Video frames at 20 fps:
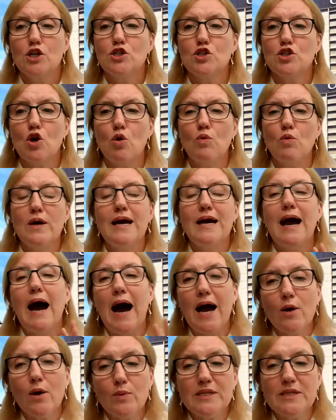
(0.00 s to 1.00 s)
So
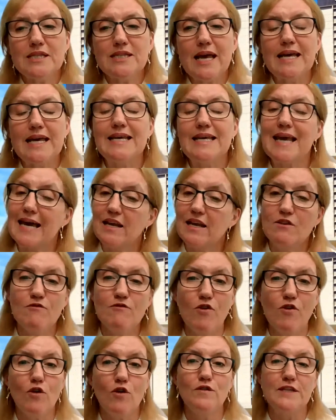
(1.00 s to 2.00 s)
I would say get
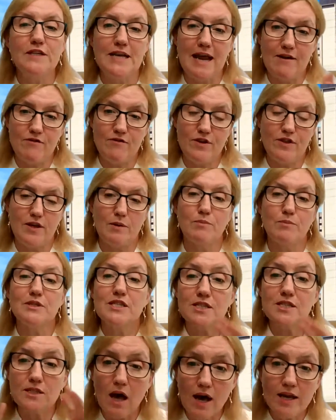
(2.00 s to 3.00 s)
involved in everything,
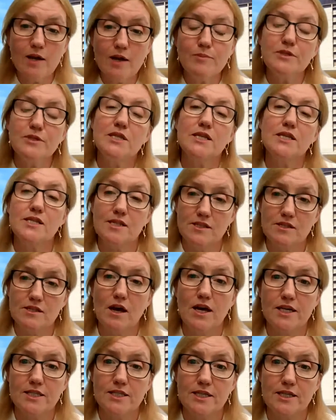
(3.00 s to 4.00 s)
but sign up to the
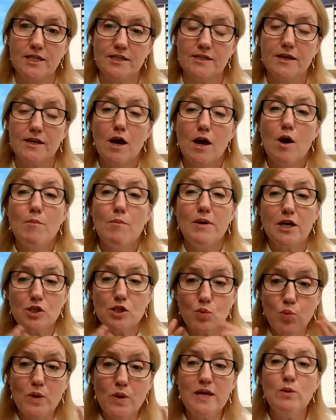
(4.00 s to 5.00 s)
societies,
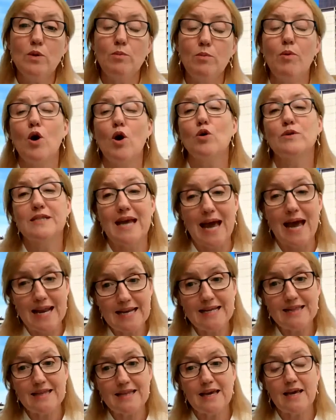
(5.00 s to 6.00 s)
because we will post
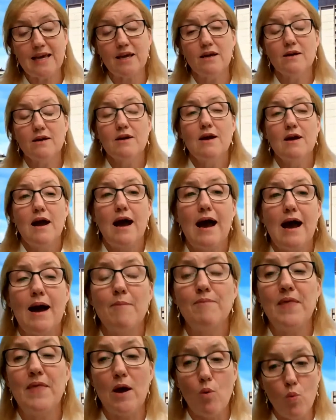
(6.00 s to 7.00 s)
anything
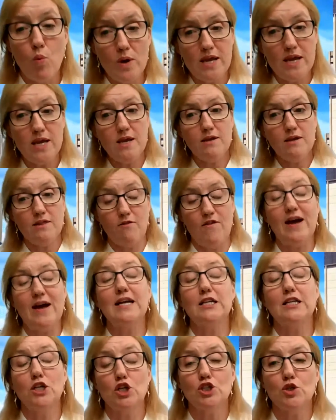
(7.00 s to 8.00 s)
that we, the
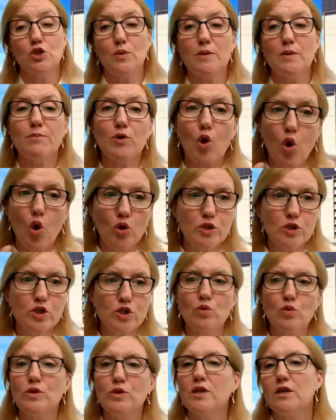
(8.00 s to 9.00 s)
faculty, are doing, but
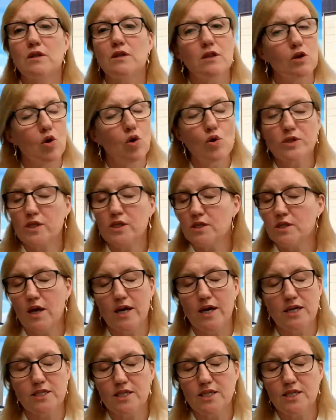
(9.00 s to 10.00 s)
also the law
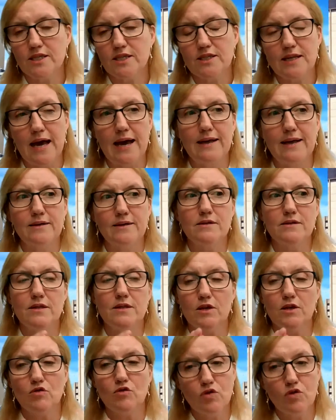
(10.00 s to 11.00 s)
societies and
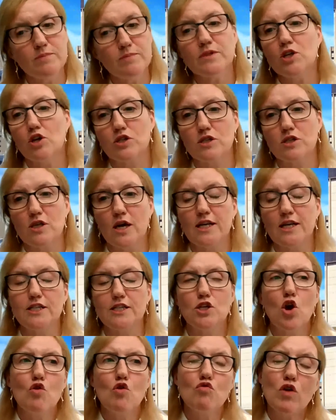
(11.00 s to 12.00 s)
the CrimSoc
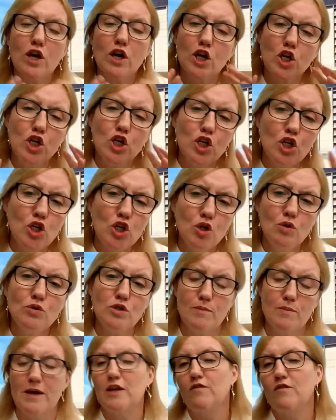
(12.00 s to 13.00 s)
societies run a
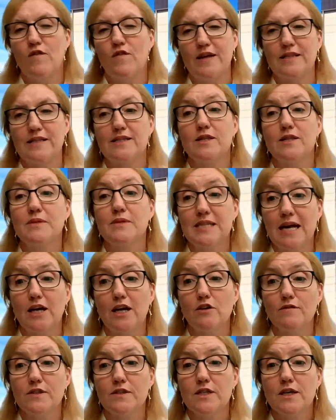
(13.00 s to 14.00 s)
huge amount of events
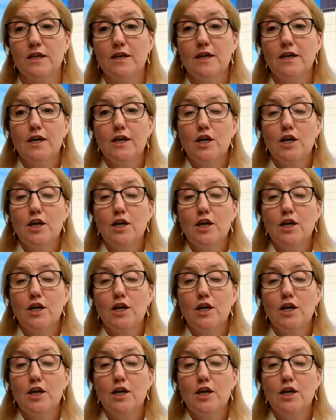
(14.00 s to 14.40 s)
themselves.